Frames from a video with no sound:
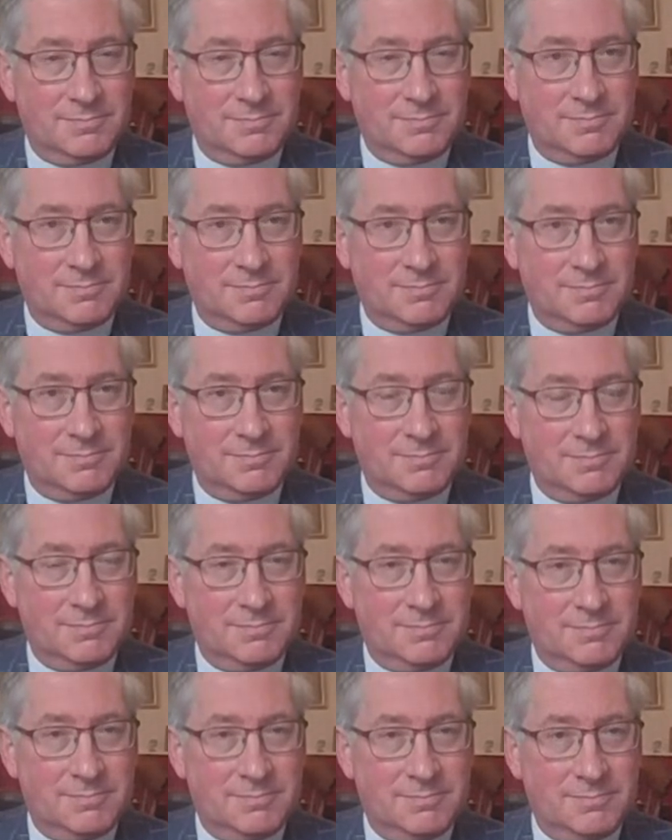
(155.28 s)

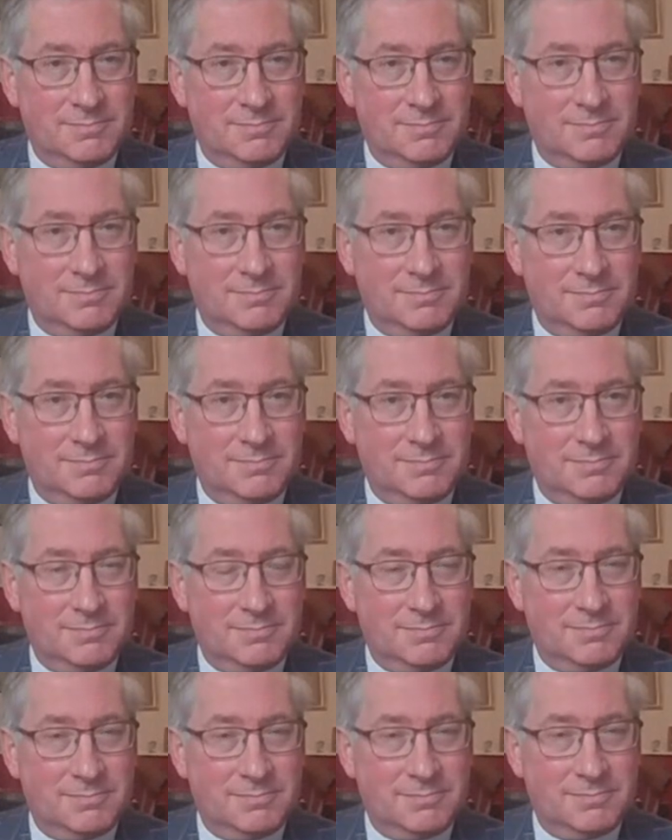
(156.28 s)

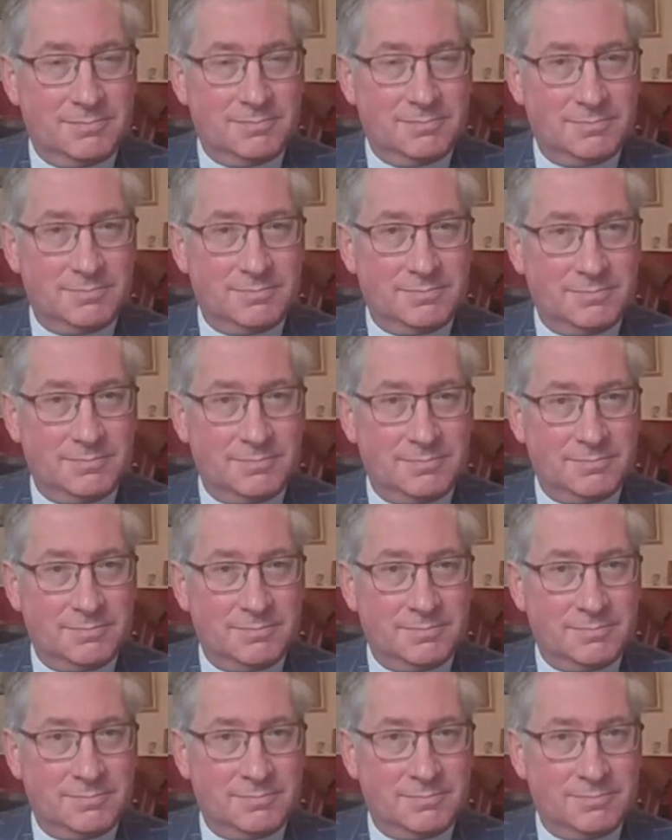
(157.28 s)

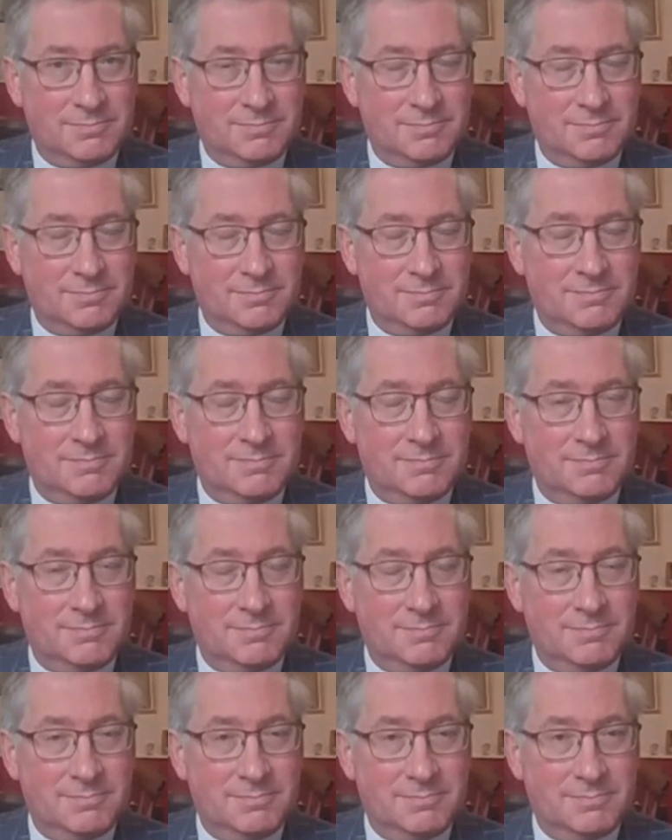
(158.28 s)

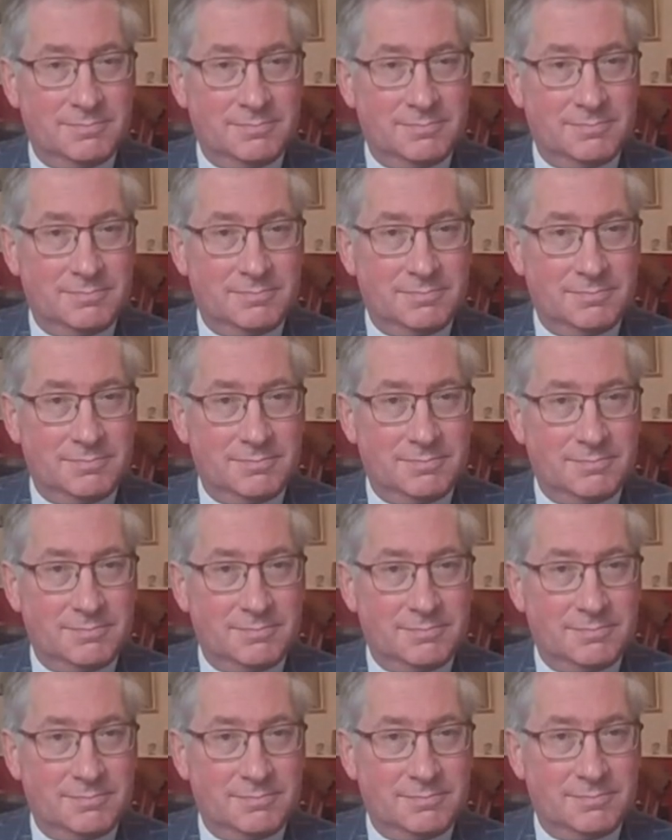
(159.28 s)

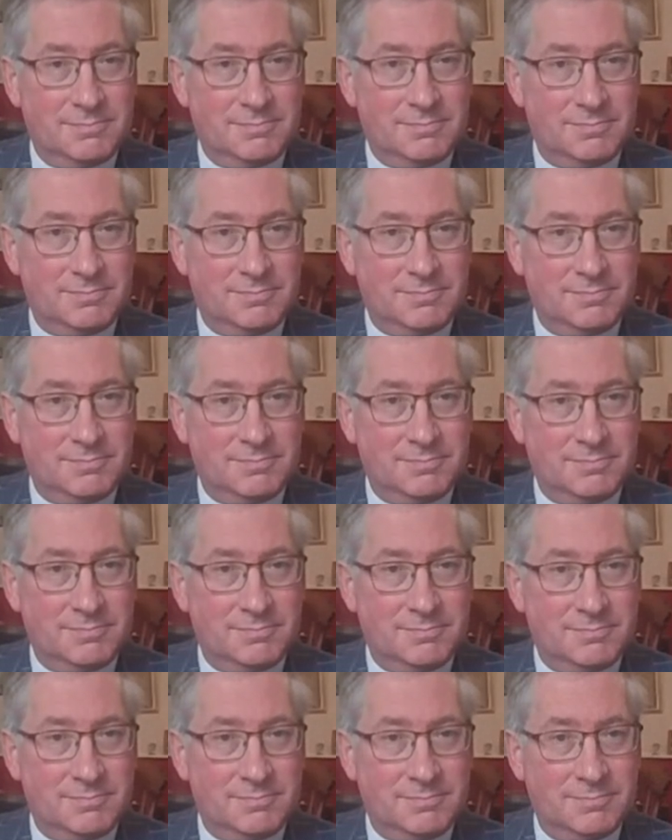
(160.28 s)

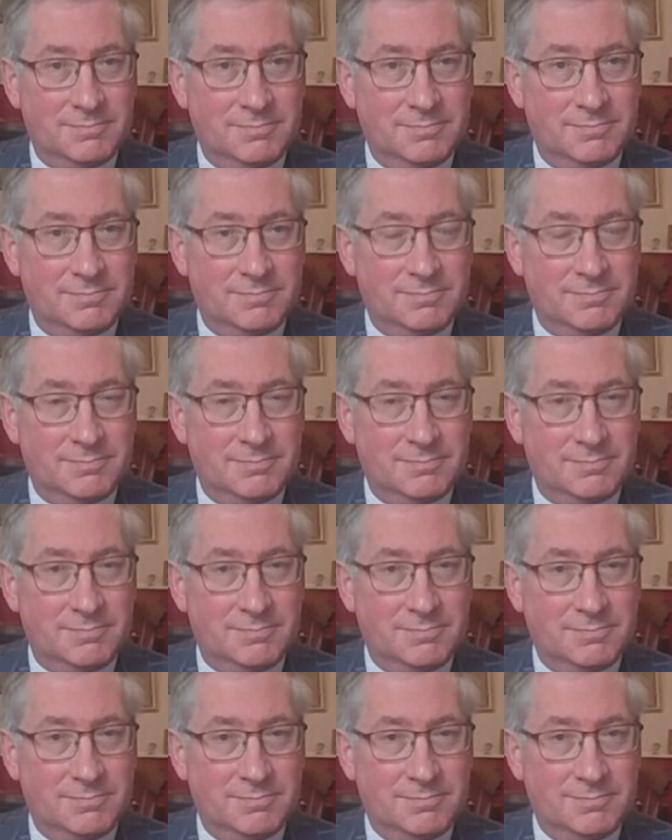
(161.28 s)

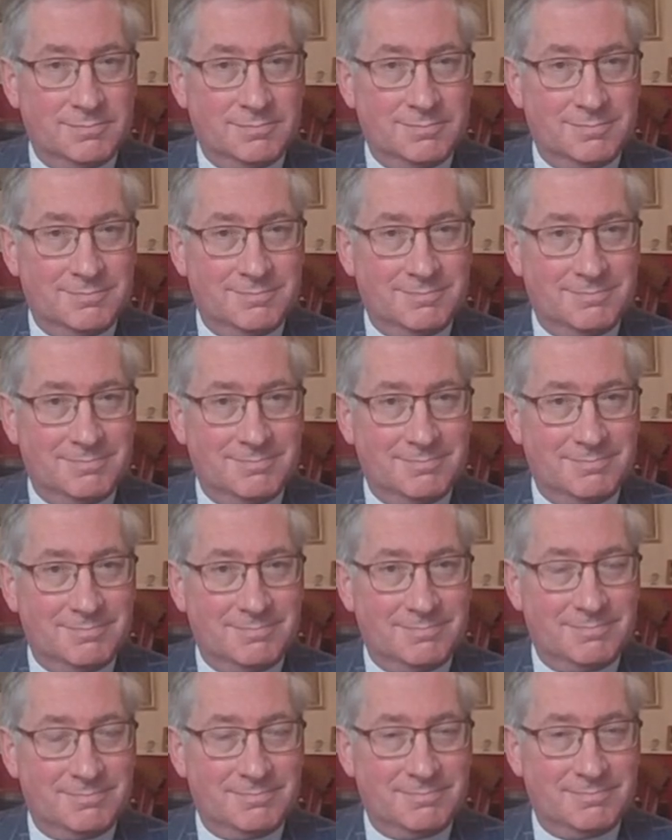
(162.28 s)
(not speaking)